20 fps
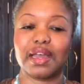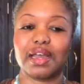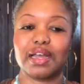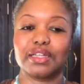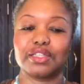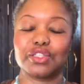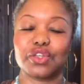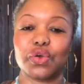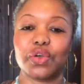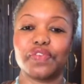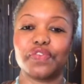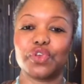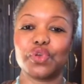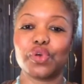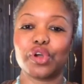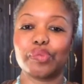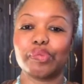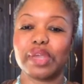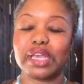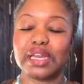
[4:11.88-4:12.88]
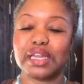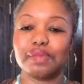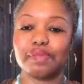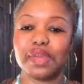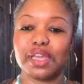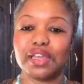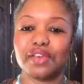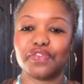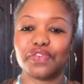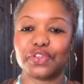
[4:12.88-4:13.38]
So if you are meeting
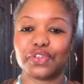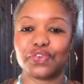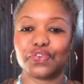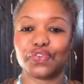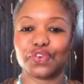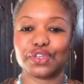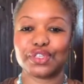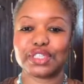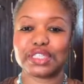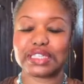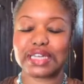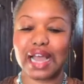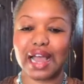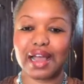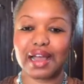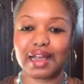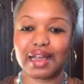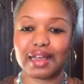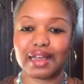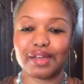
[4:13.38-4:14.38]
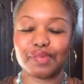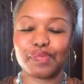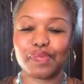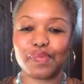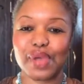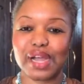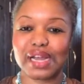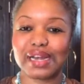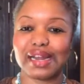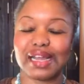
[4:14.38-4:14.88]
me for the first time,
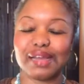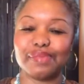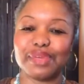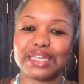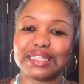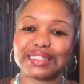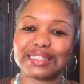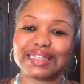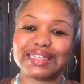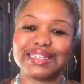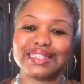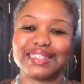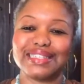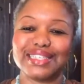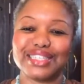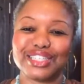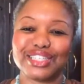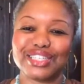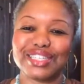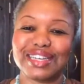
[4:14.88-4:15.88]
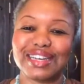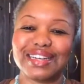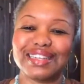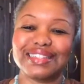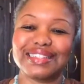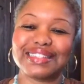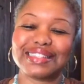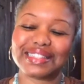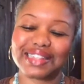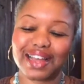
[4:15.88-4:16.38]
my name is Kadidja
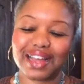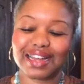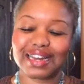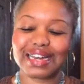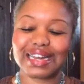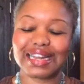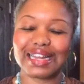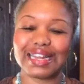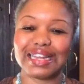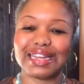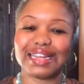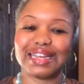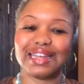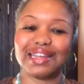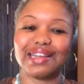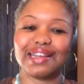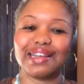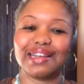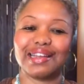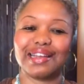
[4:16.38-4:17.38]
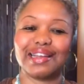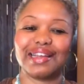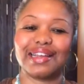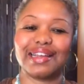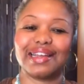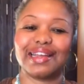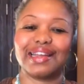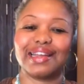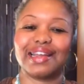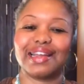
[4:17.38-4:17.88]
Yansane.
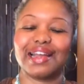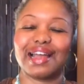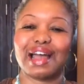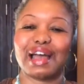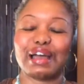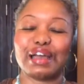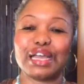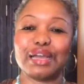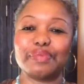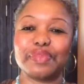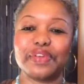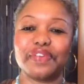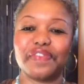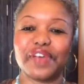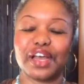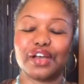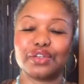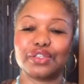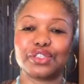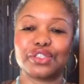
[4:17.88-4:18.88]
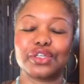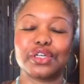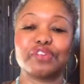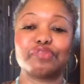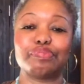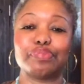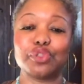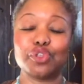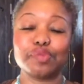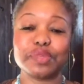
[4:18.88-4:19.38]
I am the founder of
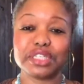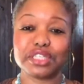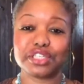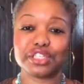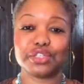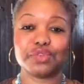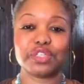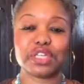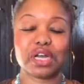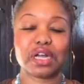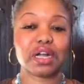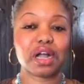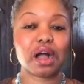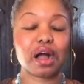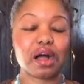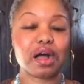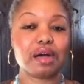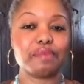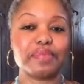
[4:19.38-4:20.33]
bloomintoyou.com.